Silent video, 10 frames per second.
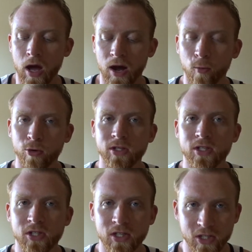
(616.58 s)
I
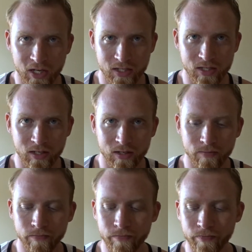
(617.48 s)
wouldn't suggest it.
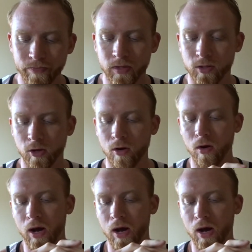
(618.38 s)
So